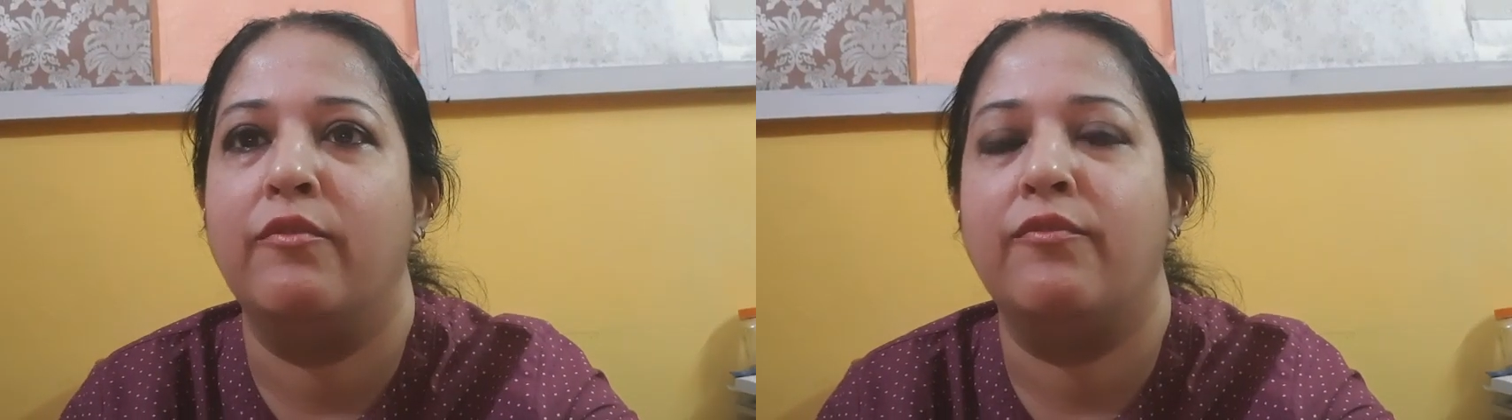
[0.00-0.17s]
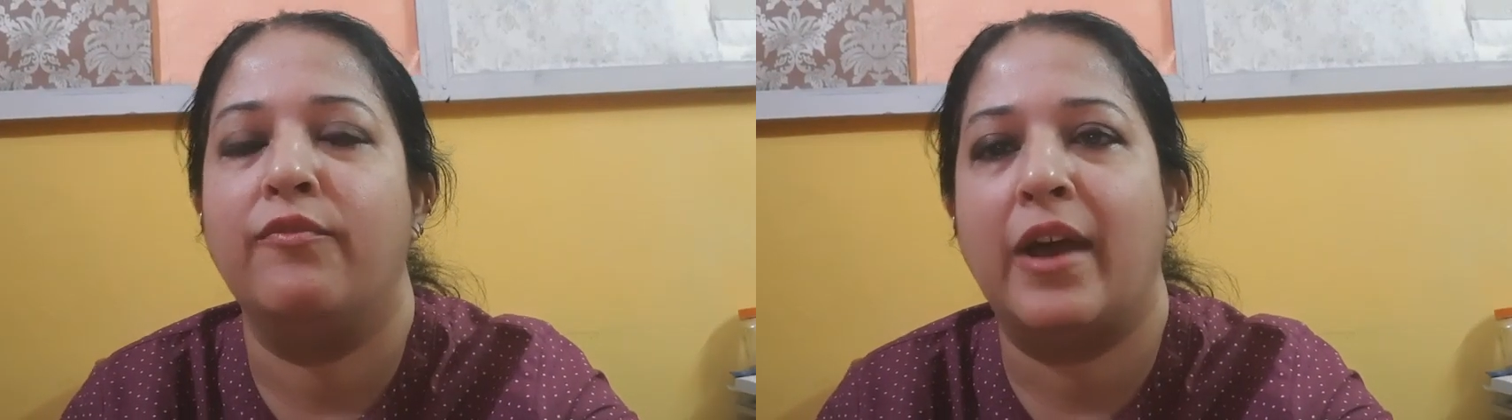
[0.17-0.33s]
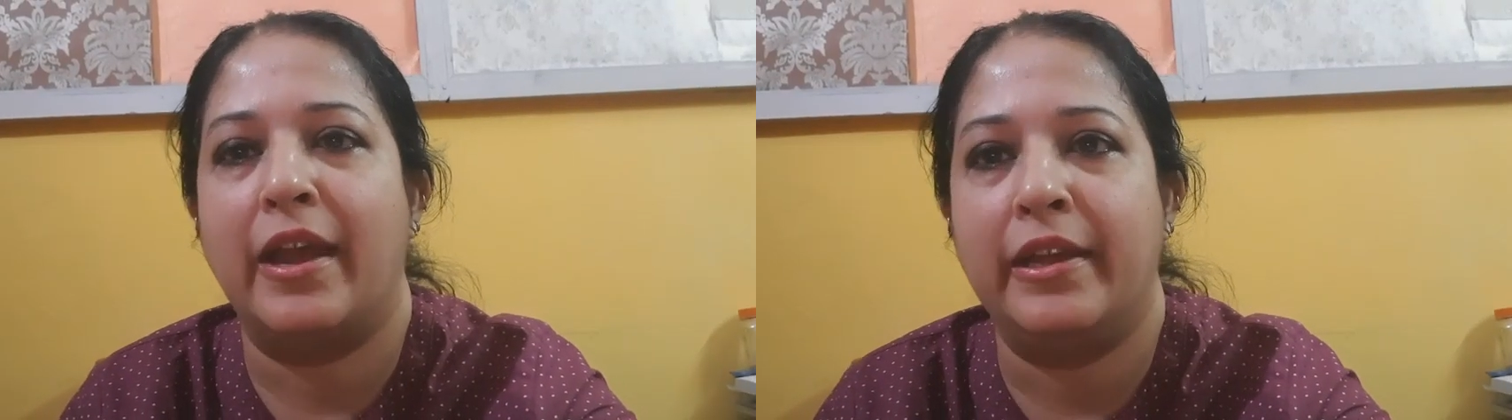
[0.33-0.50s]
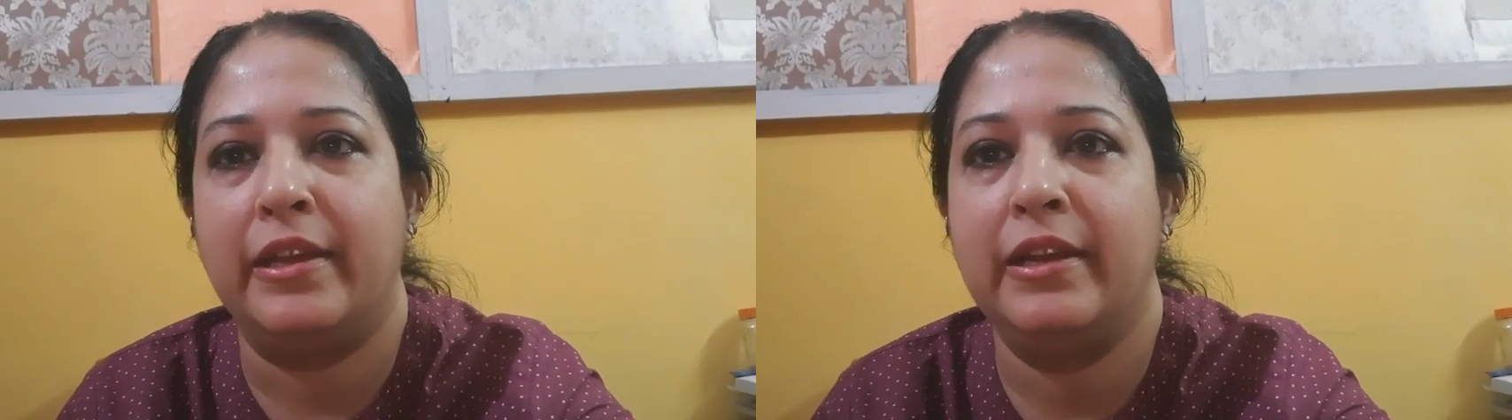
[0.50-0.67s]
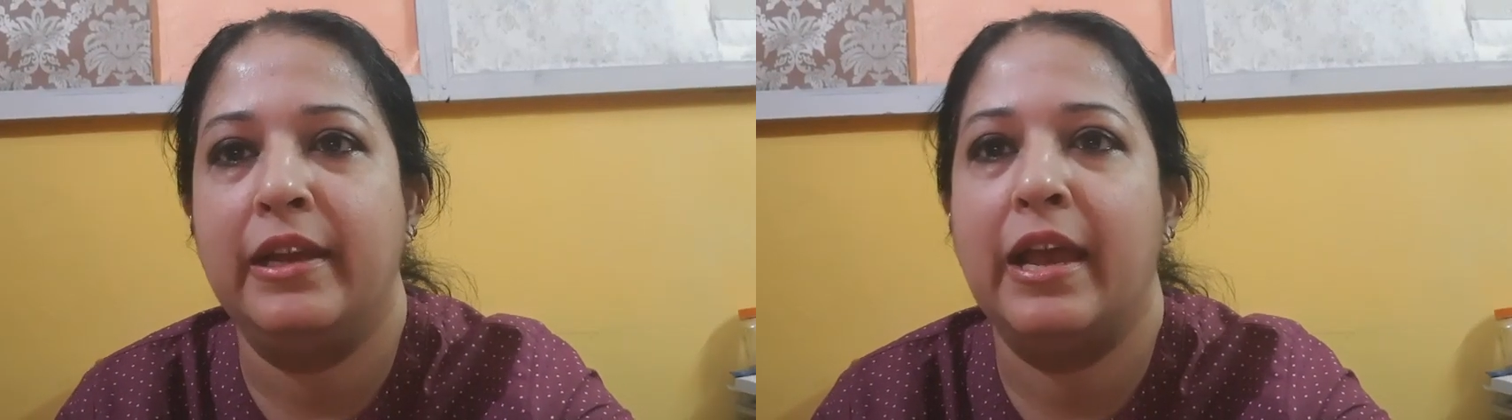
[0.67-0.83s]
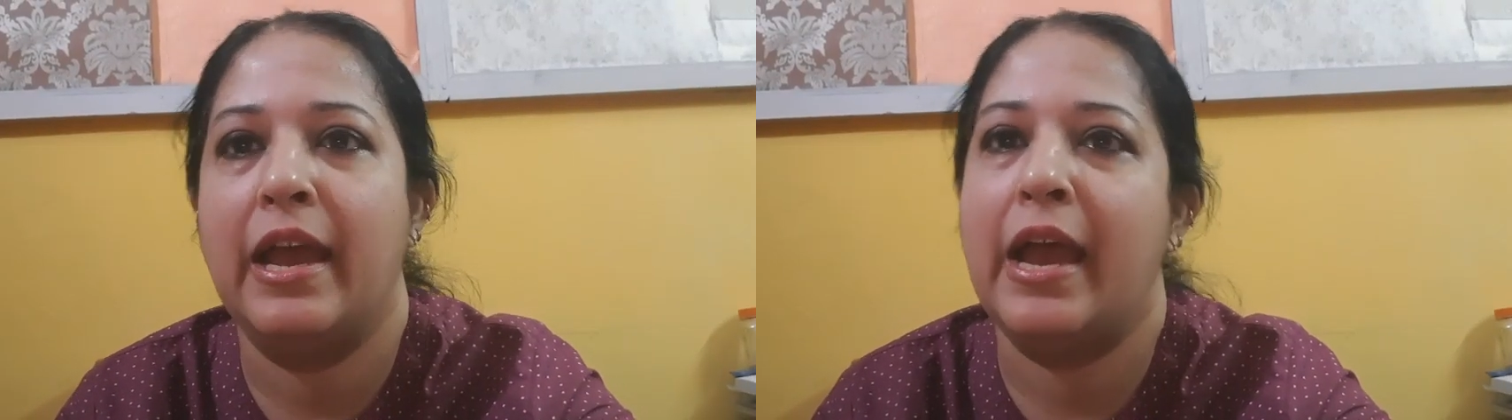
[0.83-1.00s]
file
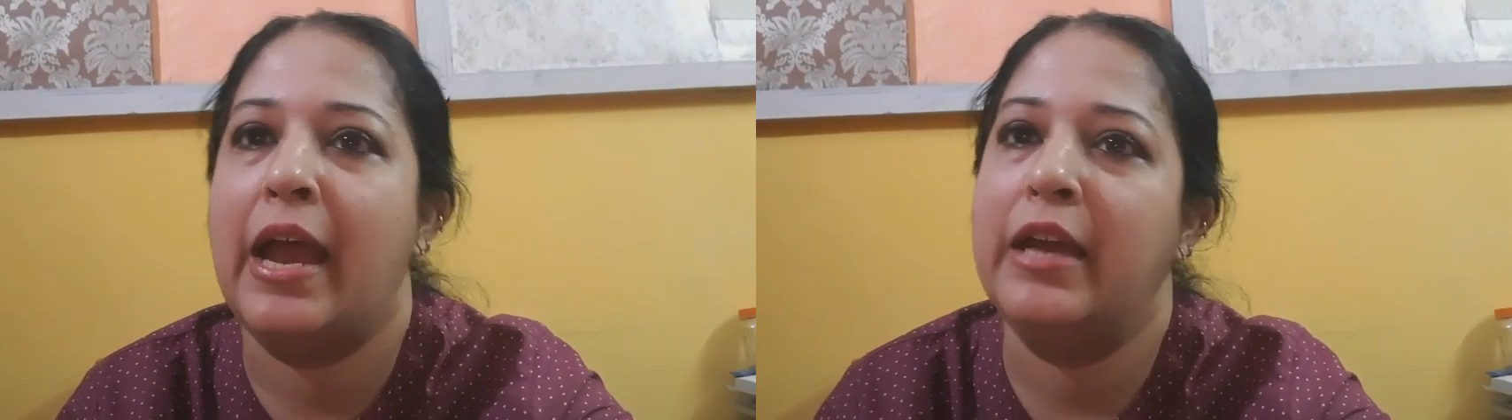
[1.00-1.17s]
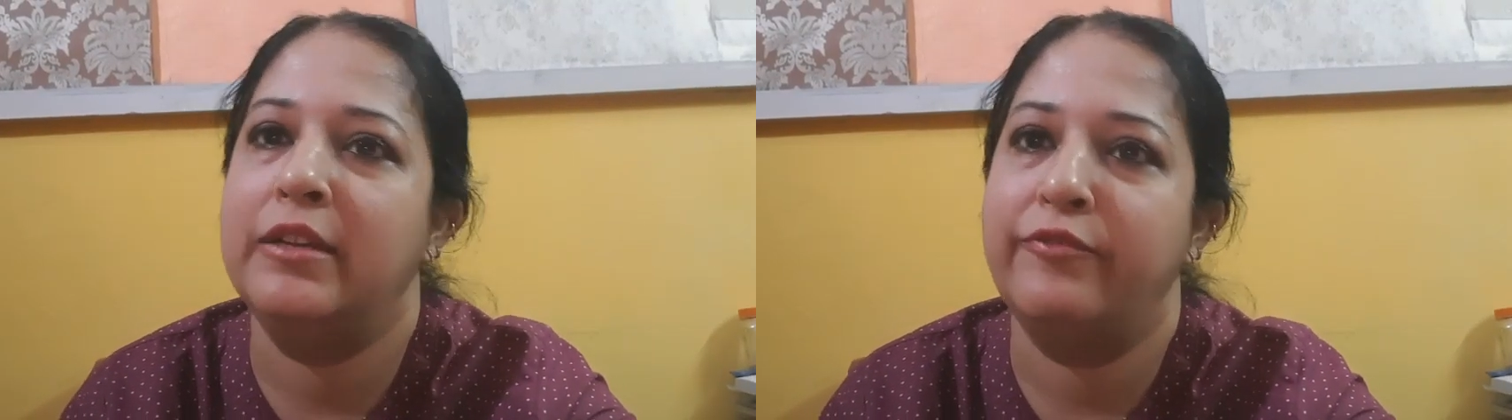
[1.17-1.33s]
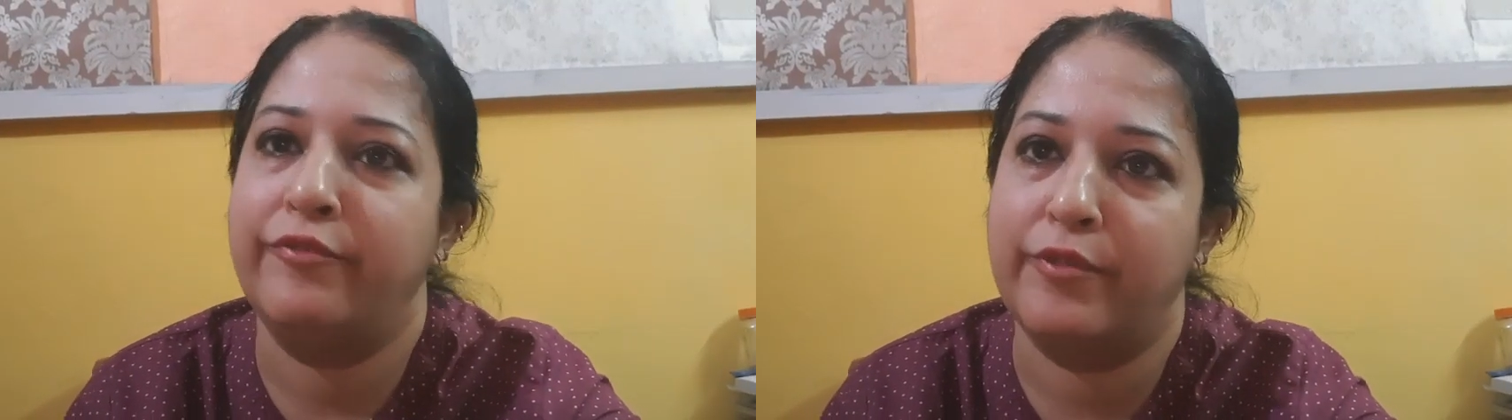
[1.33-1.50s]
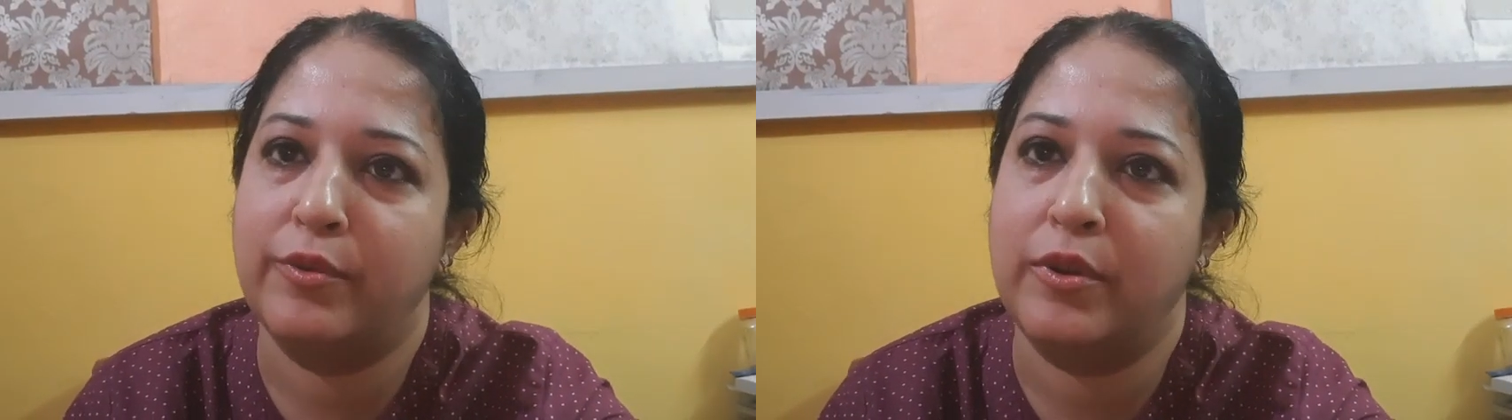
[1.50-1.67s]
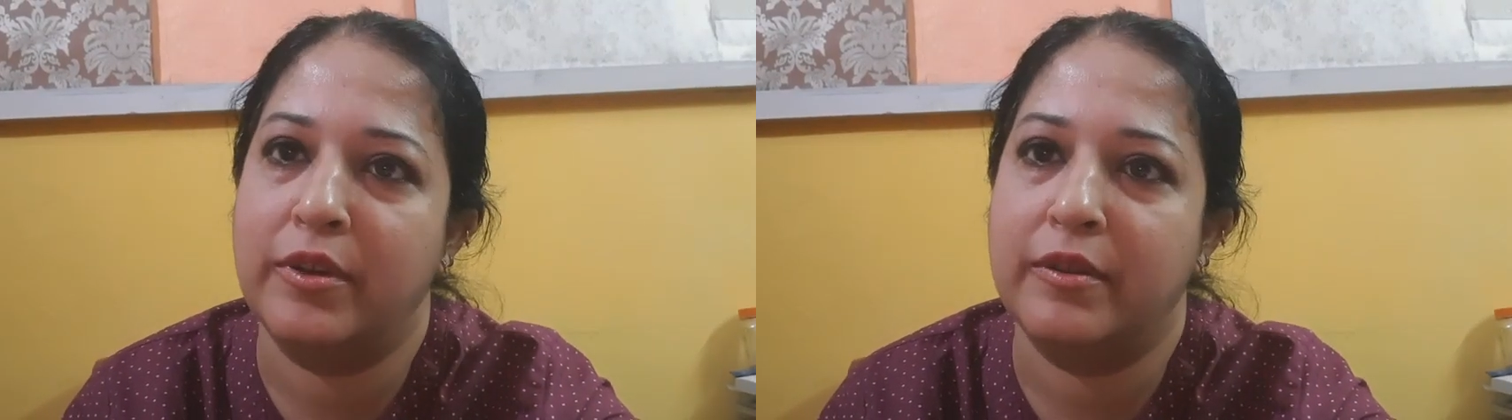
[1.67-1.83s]
and folder.